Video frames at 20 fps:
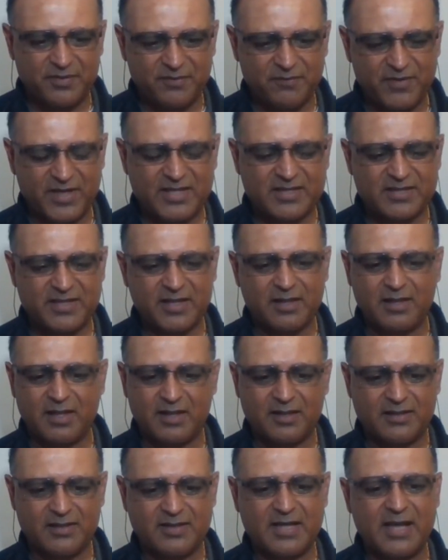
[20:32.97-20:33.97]
investing a
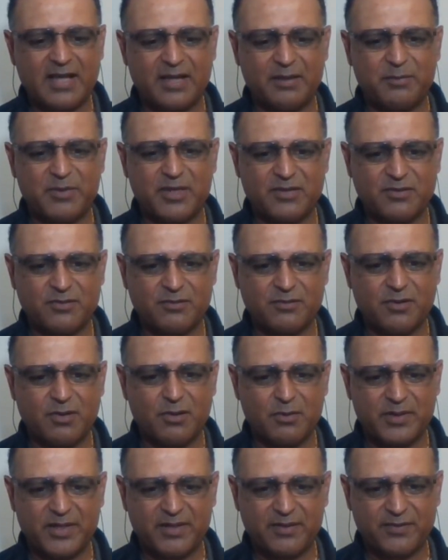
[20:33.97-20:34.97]
lot of time into
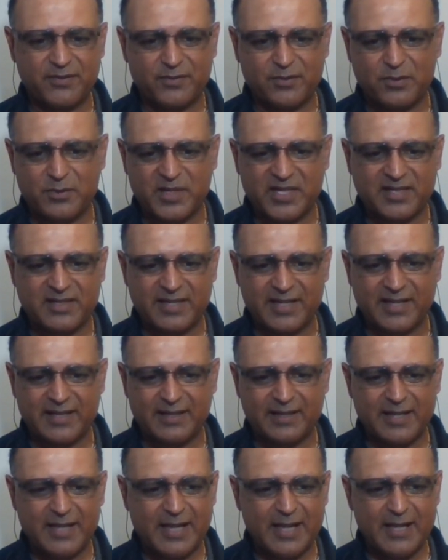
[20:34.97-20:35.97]
going through it.
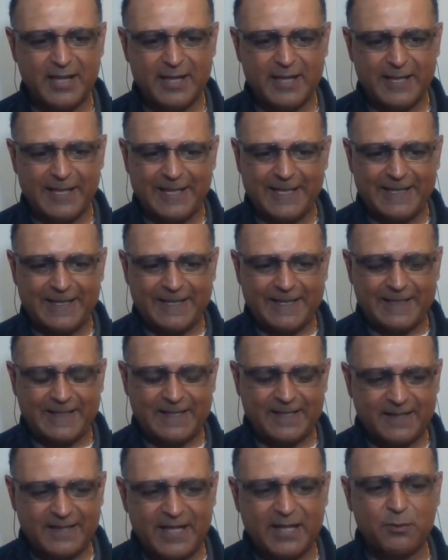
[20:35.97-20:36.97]
And
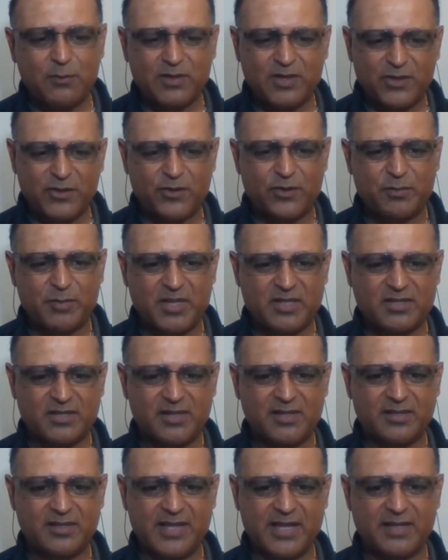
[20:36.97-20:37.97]
the thing with
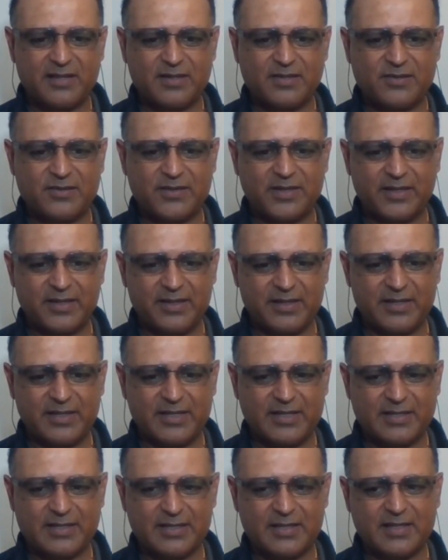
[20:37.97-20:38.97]
neuromuscular dentistry
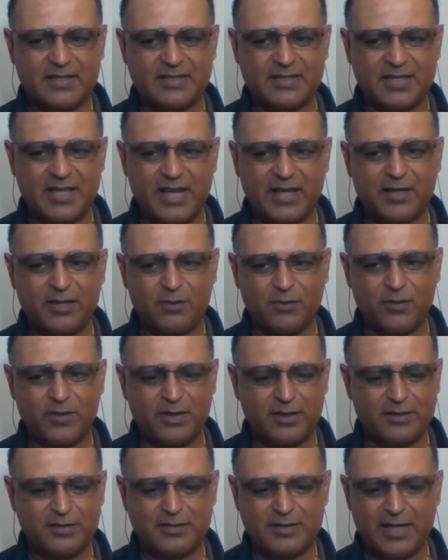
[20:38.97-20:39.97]
is it's like
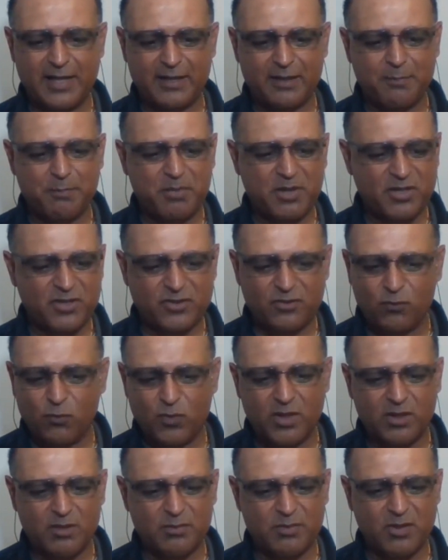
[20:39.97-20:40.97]
a bunch
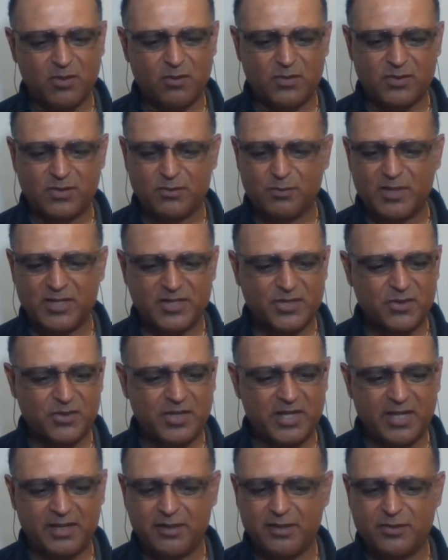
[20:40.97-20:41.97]
of wormholes. Once
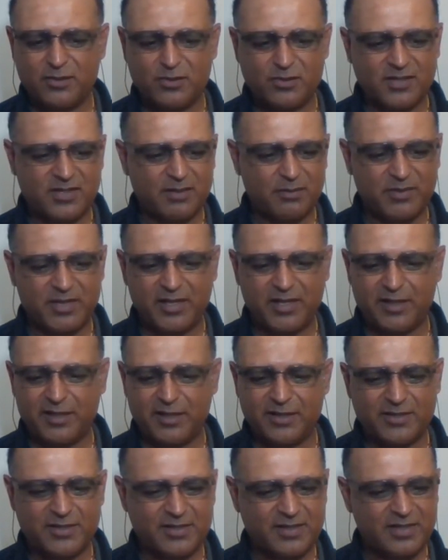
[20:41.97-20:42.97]
you get into
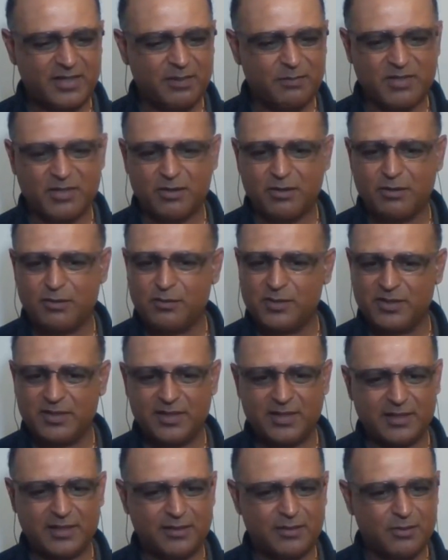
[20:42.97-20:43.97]
something, it just keeps
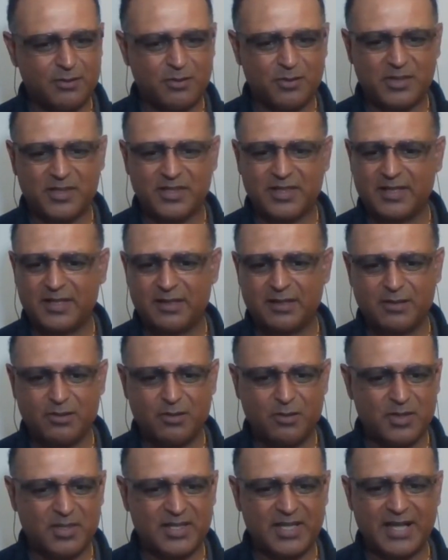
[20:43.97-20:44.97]
going and going and
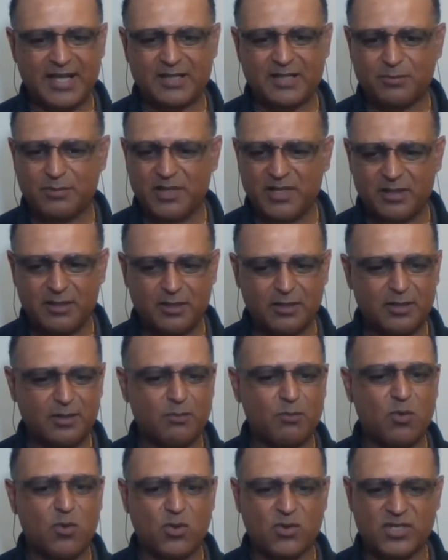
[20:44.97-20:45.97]
going. As we
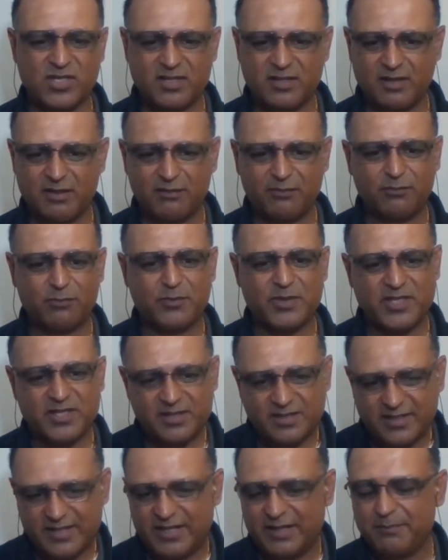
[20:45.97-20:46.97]
learn more stuff, we
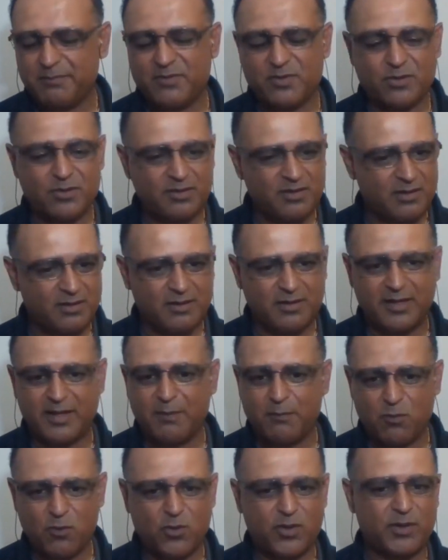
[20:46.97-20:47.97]
just keep
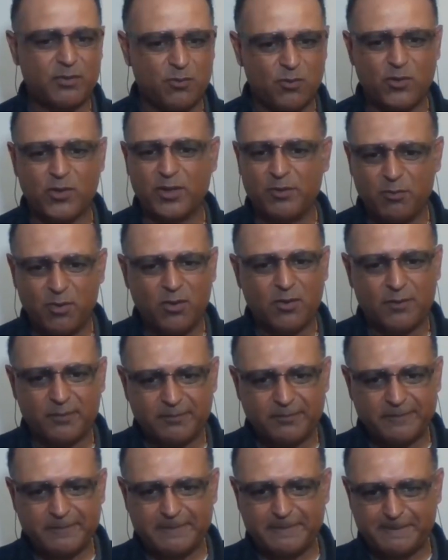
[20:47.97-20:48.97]
learning more and more and
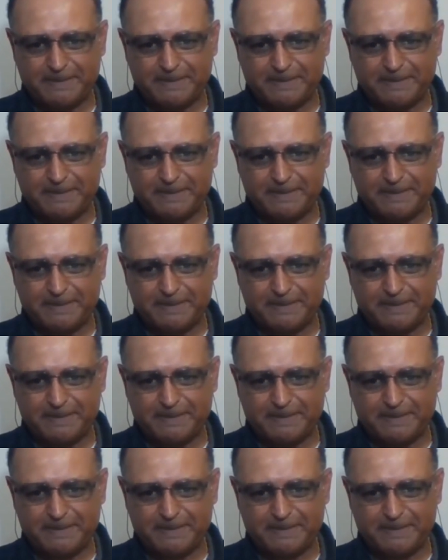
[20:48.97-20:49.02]
more.